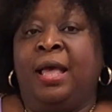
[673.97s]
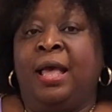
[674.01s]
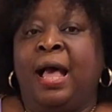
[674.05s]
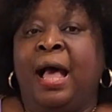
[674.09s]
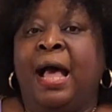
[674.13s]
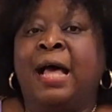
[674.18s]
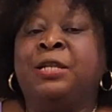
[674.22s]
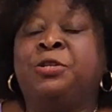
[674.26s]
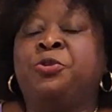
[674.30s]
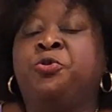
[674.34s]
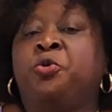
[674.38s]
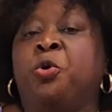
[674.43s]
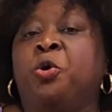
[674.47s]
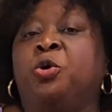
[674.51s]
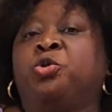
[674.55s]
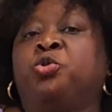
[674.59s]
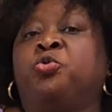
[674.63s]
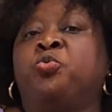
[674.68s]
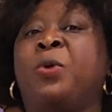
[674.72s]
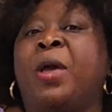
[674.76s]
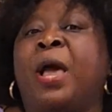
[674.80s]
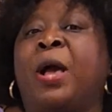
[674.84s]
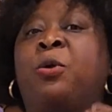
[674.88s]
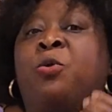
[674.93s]
and knows
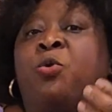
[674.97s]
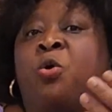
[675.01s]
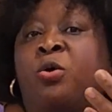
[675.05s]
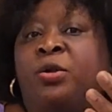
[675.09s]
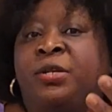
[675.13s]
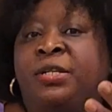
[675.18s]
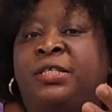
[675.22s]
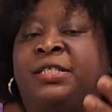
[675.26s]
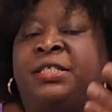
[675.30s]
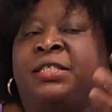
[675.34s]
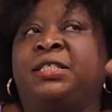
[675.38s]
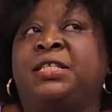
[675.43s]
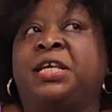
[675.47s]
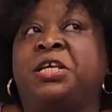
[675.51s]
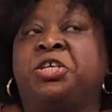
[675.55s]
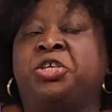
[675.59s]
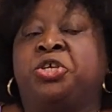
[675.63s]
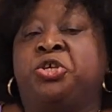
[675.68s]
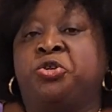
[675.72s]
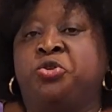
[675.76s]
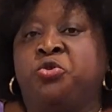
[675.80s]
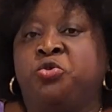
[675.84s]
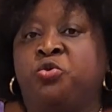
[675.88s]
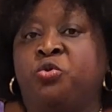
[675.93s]
where God is
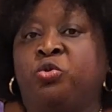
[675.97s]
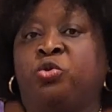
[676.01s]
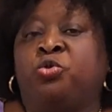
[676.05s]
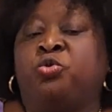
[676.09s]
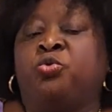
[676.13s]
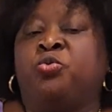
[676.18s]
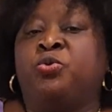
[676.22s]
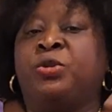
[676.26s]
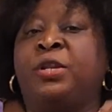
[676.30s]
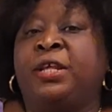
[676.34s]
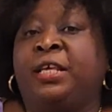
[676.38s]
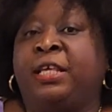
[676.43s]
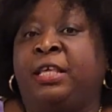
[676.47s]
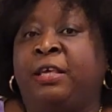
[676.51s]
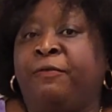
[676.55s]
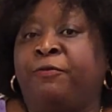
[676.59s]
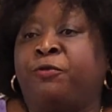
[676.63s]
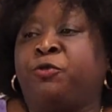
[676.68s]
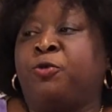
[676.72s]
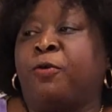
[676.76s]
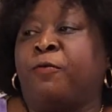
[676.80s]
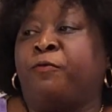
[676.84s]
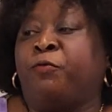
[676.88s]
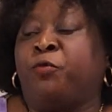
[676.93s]
taking you through the gift
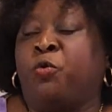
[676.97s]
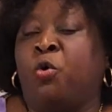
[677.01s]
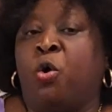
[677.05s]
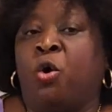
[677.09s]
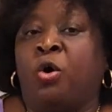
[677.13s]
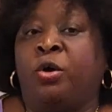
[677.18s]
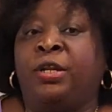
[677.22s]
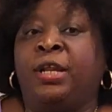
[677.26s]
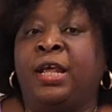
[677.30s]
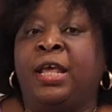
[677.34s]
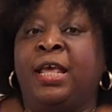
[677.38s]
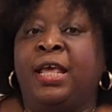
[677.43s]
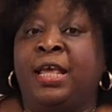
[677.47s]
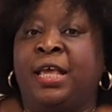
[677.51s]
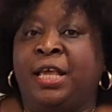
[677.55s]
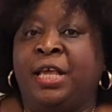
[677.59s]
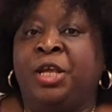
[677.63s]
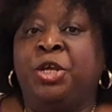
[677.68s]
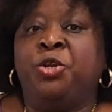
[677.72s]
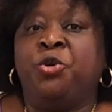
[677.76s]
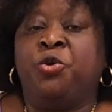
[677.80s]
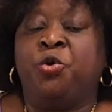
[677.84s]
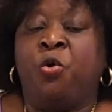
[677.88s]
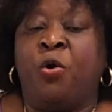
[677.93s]
of God
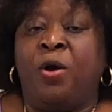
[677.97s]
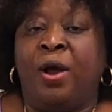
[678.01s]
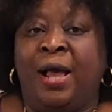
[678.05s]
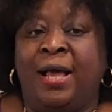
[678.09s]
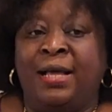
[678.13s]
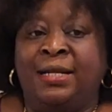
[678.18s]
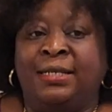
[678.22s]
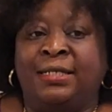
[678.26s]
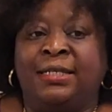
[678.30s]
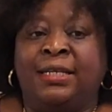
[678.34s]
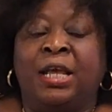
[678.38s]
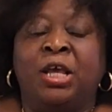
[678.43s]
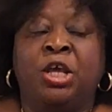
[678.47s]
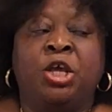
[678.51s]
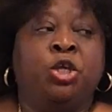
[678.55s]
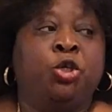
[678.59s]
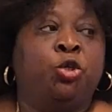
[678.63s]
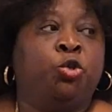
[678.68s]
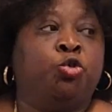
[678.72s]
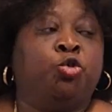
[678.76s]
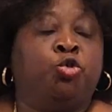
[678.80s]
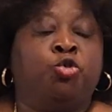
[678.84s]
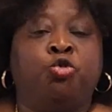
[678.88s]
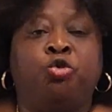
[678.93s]
in your hand.
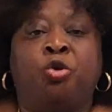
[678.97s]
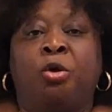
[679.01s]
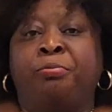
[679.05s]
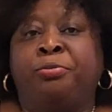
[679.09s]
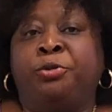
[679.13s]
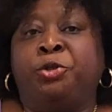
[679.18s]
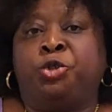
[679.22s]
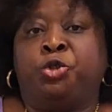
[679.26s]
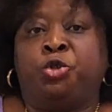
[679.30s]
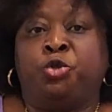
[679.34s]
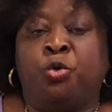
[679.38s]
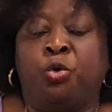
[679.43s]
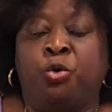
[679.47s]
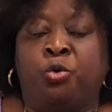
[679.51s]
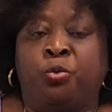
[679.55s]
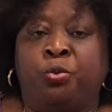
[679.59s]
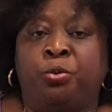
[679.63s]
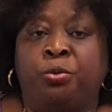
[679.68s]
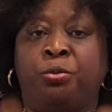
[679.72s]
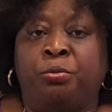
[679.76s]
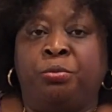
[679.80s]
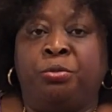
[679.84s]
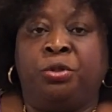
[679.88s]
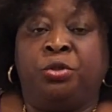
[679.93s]
You should not be
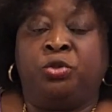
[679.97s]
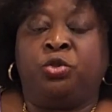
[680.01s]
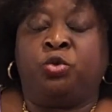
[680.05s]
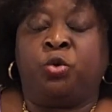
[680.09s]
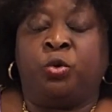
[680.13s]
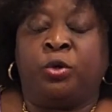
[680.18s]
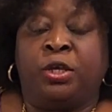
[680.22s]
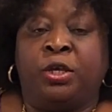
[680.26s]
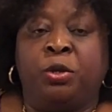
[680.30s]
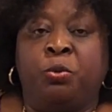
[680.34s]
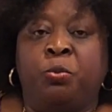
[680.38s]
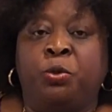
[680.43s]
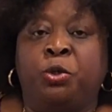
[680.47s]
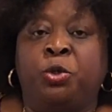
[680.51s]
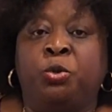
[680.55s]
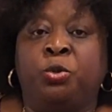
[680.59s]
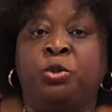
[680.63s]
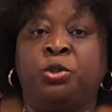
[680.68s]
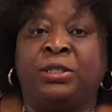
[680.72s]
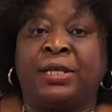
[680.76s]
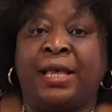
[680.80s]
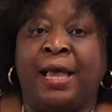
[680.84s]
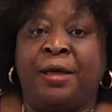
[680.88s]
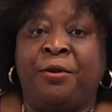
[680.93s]
joking with
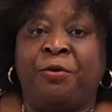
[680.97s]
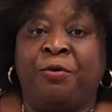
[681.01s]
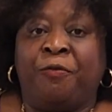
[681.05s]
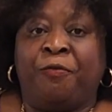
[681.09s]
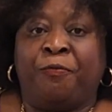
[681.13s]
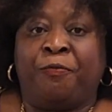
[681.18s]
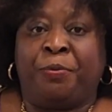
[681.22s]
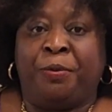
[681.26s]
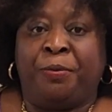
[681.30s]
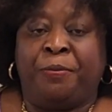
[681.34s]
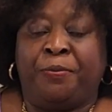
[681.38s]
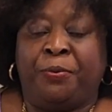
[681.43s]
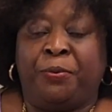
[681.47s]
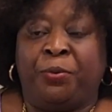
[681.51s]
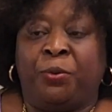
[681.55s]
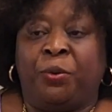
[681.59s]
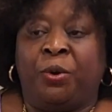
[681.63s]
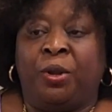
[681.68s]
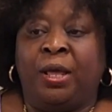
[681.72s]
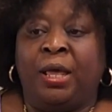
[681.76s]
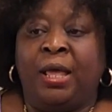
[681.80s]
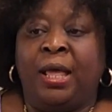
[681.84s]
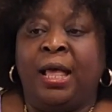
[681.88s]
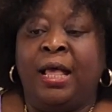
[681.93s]
those kind of people.
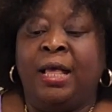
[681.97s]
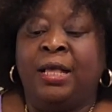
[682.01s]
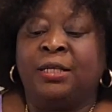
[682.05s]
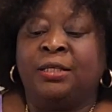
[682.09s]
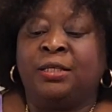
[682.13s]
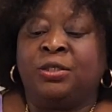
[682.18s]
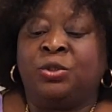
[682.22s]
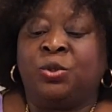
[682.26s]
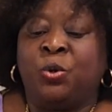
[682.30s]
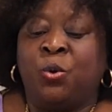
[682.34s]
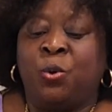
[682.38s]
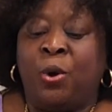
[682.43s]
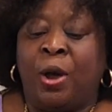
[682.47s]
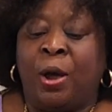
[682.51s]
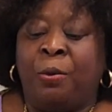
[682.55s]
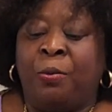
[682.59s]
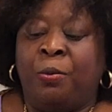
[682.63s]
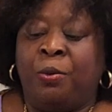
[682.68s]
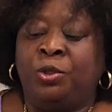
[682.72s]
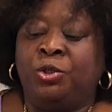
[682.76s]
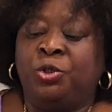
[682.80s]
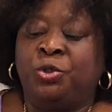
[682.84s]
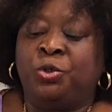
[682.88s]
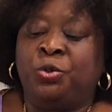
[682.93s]
So I
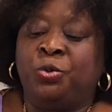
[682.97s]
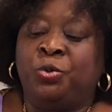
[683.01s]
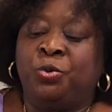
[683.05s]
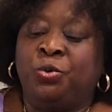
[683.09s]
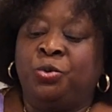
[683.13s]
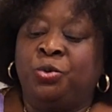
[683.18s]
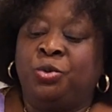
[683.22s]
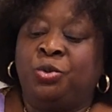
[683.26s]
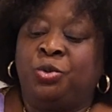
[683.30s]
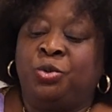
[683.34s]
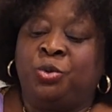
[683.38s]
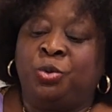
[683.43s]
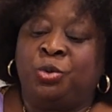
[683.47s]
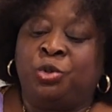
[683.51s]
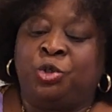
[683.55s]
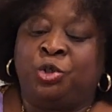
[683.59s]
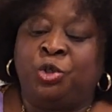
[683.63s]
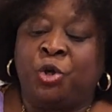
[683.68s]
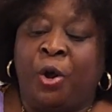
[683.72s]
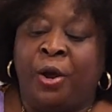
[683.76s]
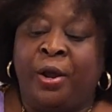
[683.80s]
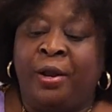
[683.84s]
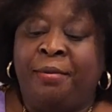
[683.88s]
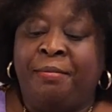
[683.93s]
want you to
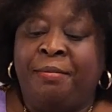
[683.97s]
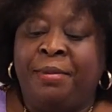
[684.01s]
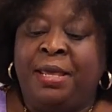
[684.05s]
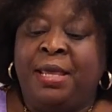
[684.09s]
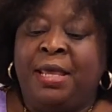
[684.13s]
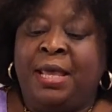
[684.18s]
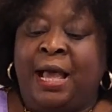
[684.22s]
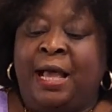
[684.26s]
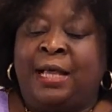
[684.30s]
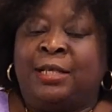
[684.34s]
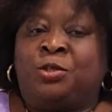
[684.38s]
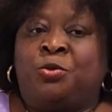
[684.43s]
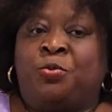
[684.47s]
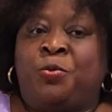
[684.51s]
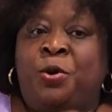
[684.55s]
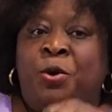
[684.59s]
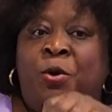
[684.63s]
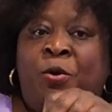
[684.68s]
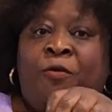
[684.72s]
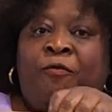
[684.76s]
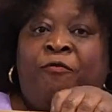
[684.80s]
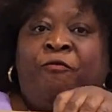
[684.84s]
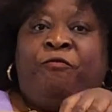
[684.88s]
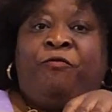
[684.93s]
join me as we
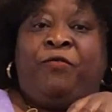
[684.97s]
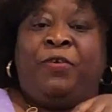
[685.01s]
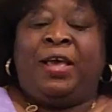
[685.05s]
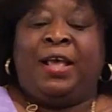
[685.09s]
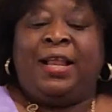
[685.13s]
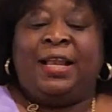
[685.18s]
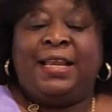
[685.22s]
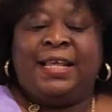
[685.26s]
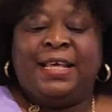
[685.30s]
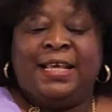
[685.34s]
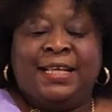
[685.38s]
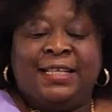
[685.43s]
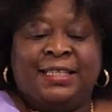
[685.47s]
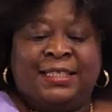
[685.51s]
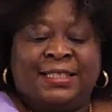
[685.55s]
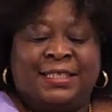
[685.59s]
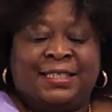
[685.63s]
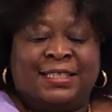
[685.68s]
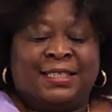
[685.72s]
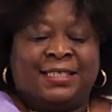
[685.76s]
unveil it.